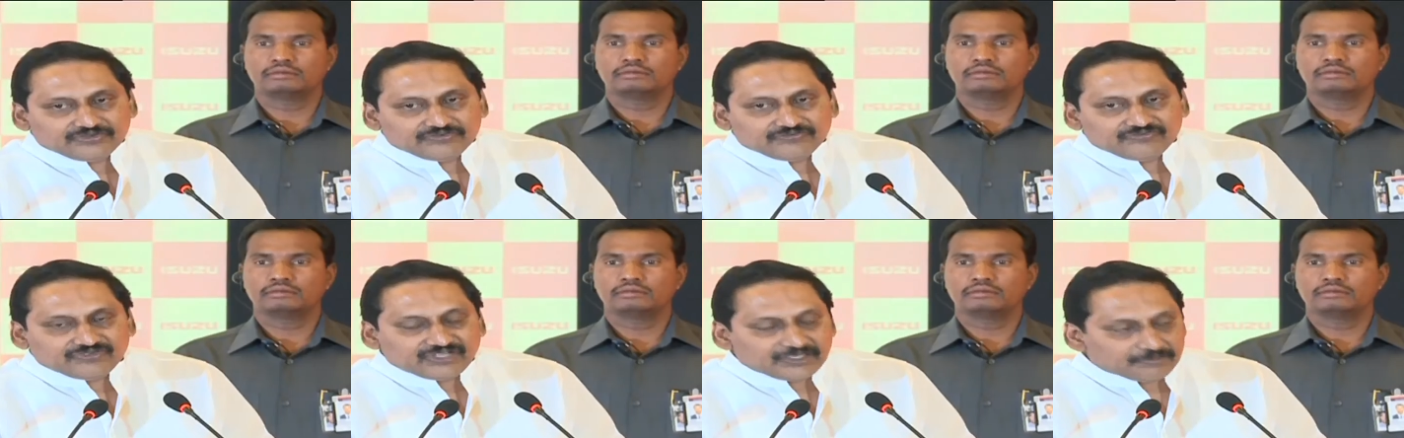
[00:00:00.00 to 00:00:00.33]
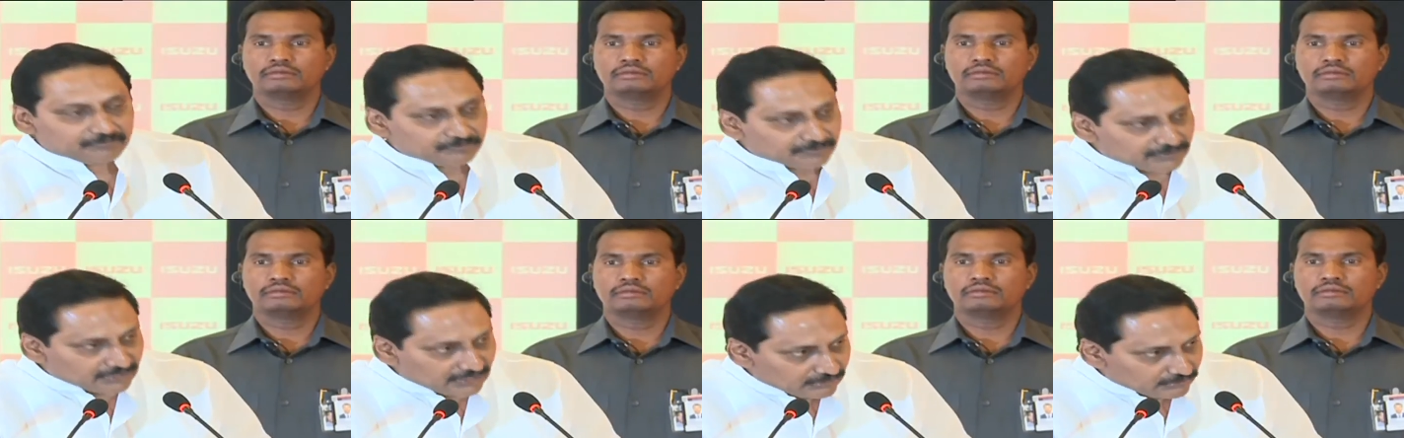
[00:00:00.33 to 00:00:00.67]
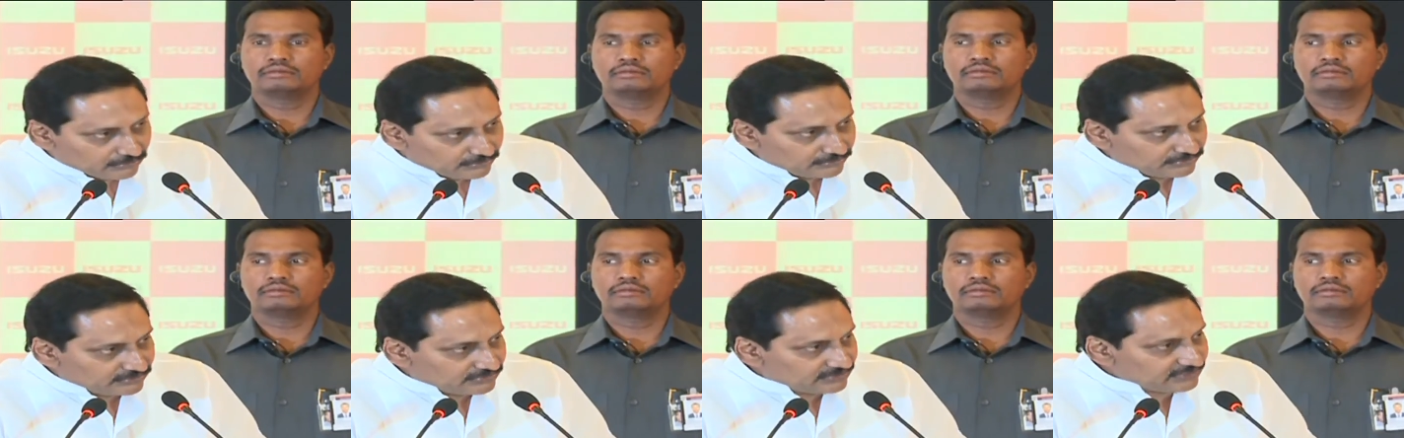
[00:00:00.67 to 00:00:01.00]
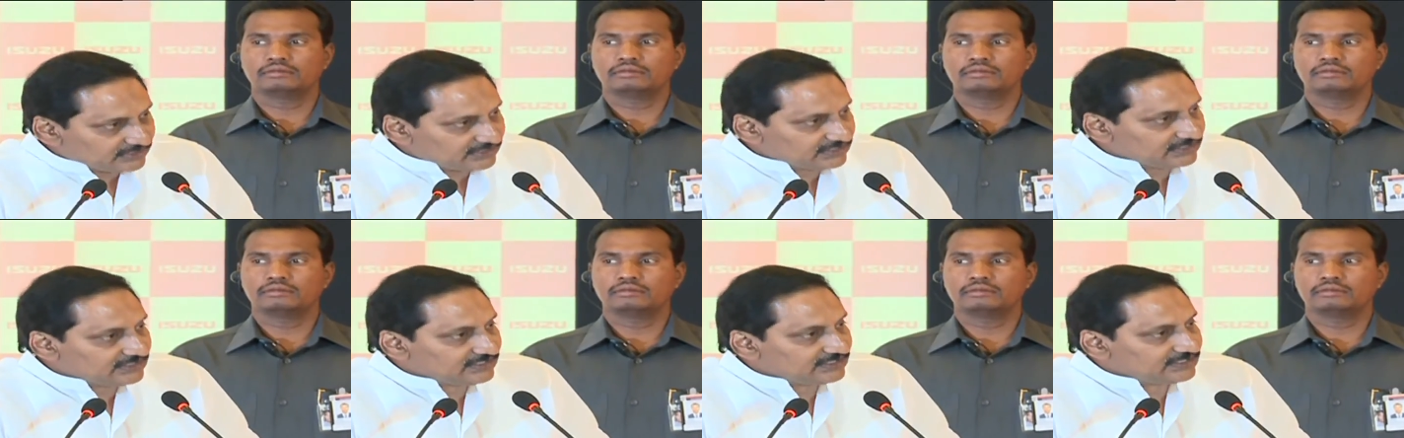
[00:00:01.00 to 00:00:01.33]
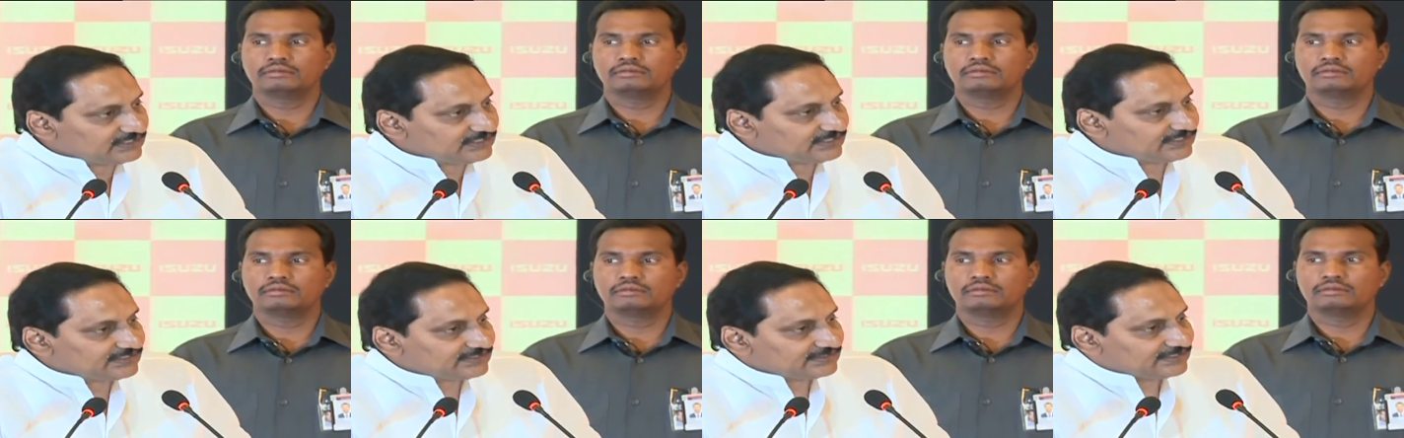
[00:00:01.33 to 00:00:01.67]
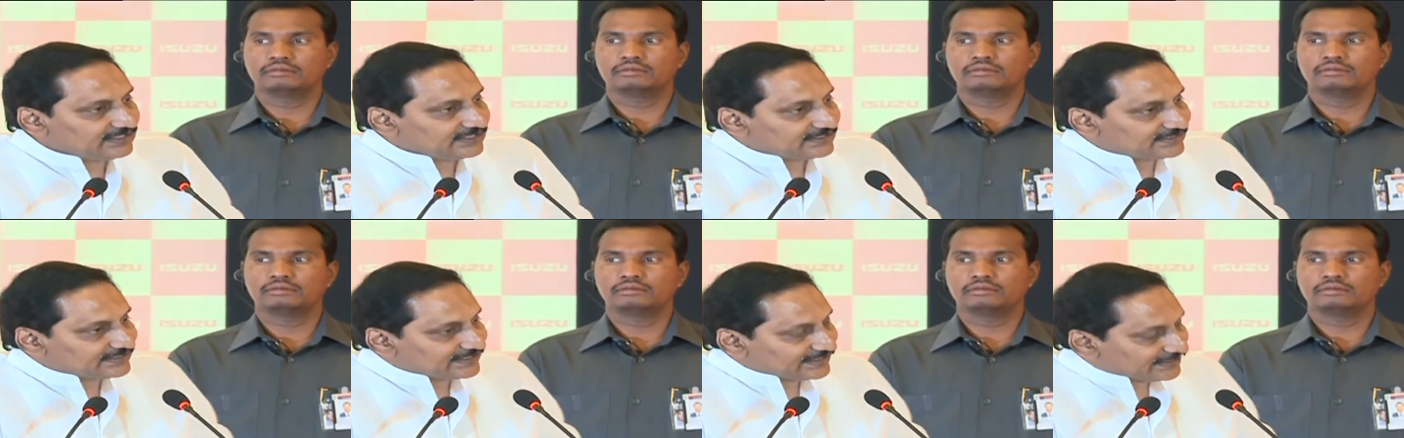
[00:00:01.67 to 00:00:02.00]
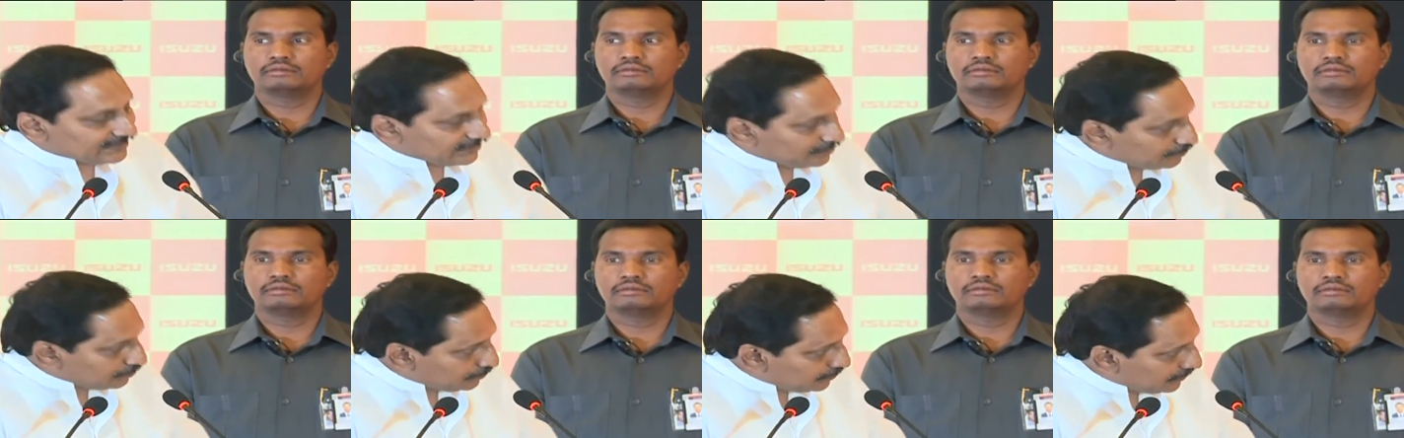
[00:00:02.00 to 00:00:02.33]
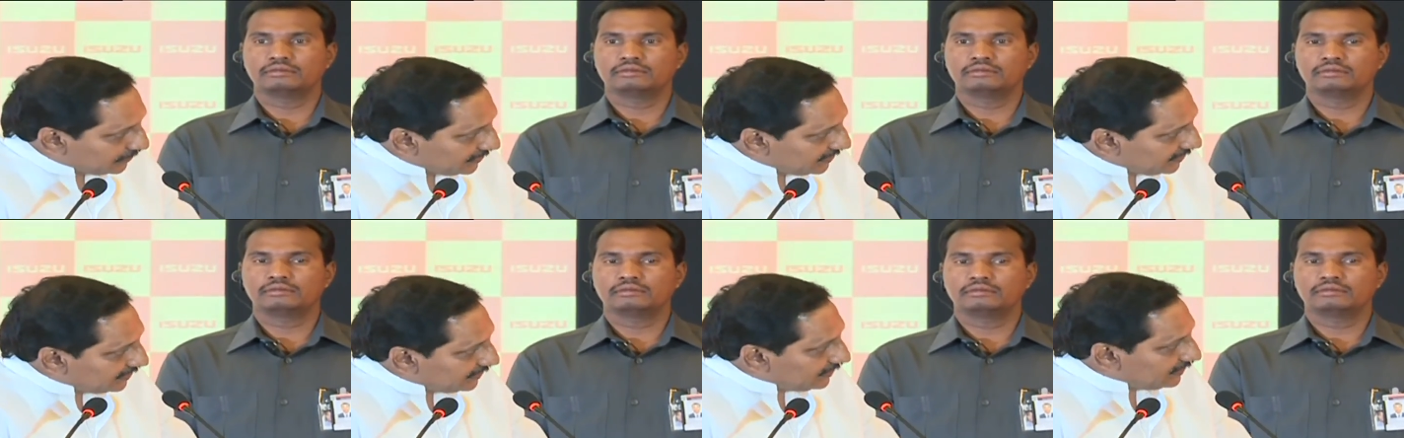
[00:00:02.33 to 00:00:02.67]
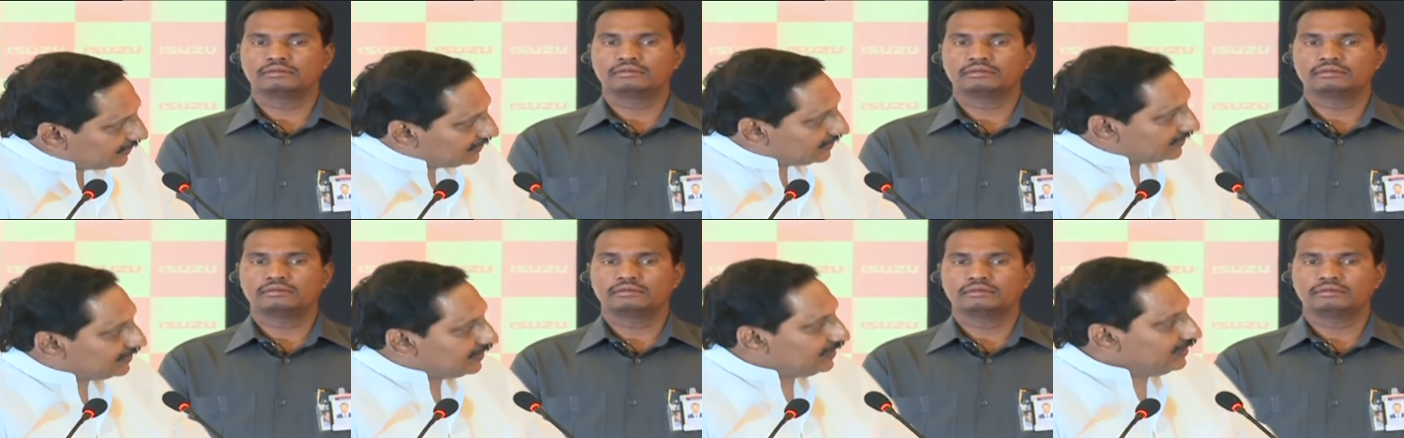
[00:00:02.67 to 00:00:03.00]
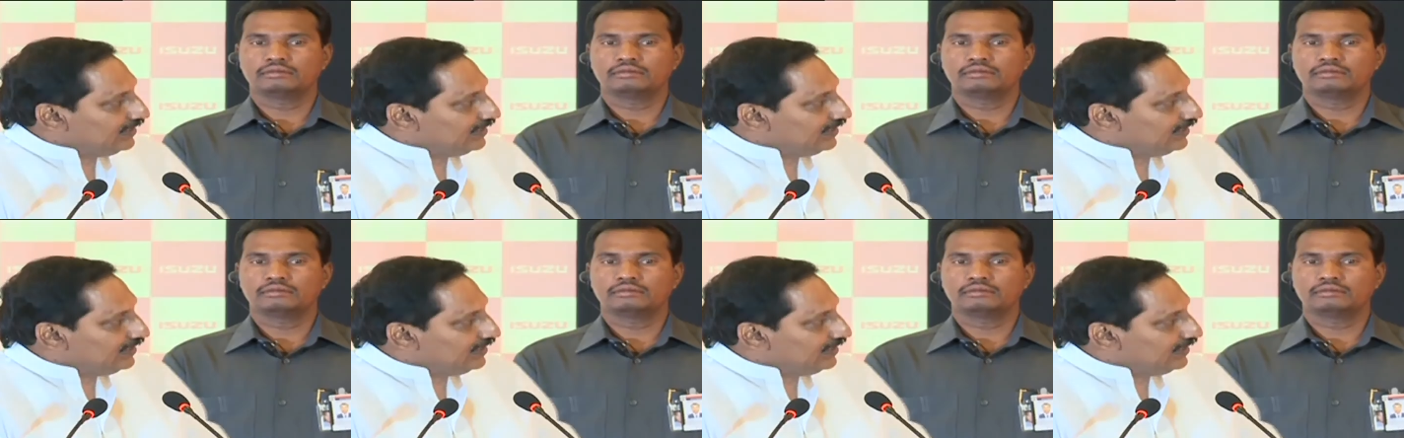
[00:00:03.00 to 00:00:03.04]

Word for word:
Speaker 1: We are proud that a company